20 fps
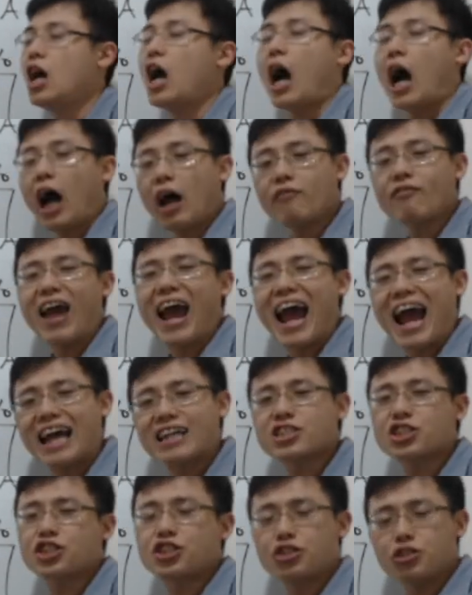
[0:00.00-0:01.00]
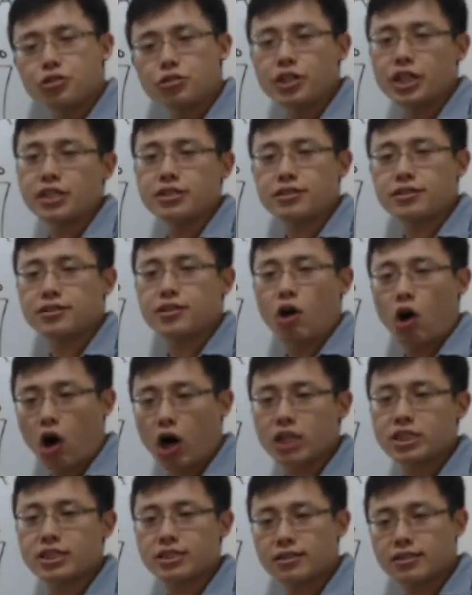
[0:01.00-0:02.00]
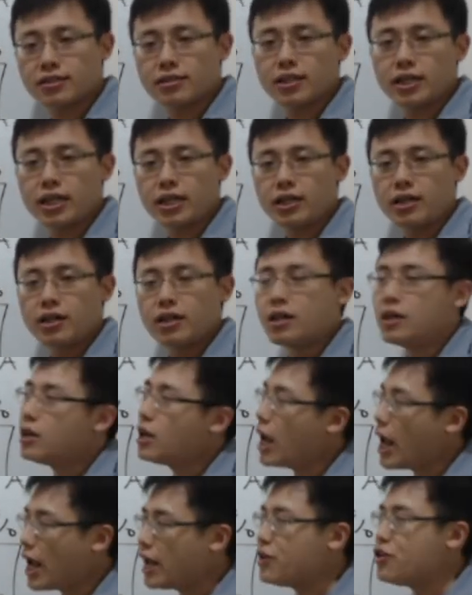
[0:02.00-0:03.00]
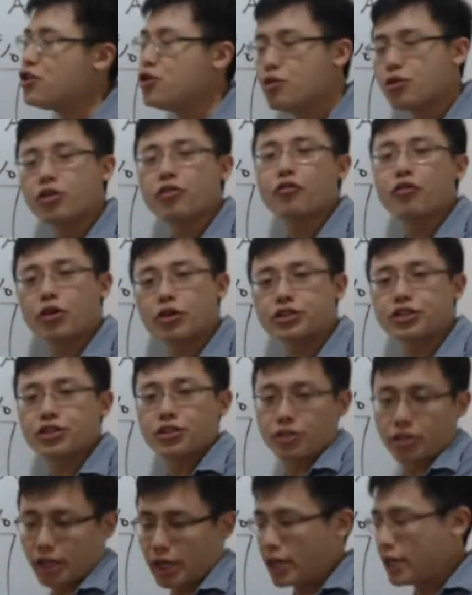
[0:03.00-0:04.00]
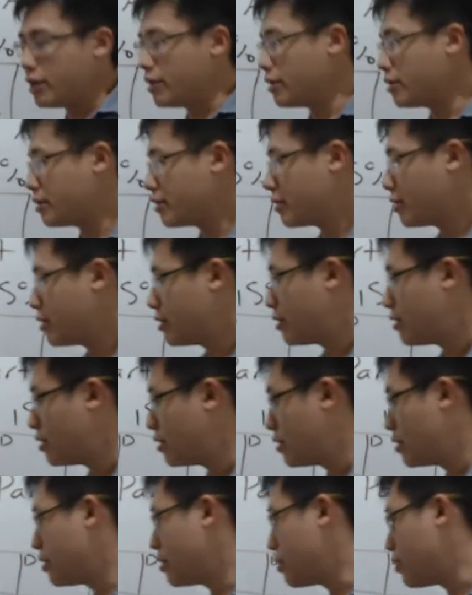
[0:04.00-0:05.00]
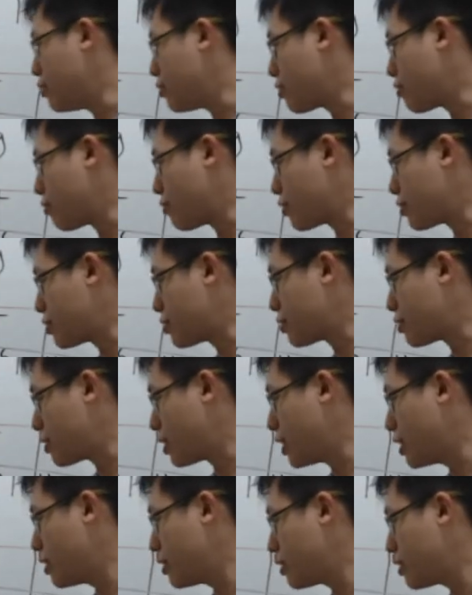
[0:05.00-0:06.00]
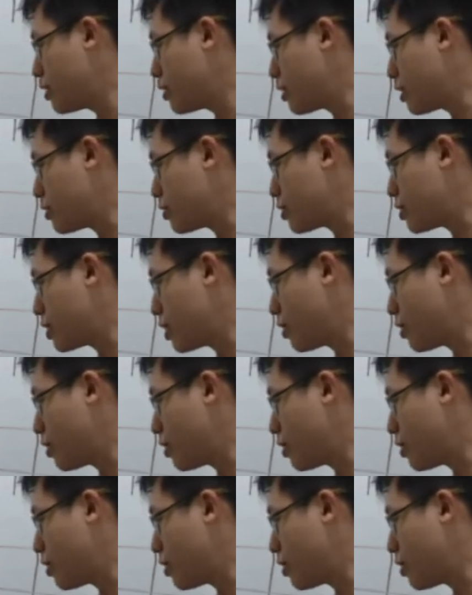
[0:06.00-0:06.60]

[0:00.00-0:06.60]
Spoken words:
asked students constantly, and universally, I'll just tell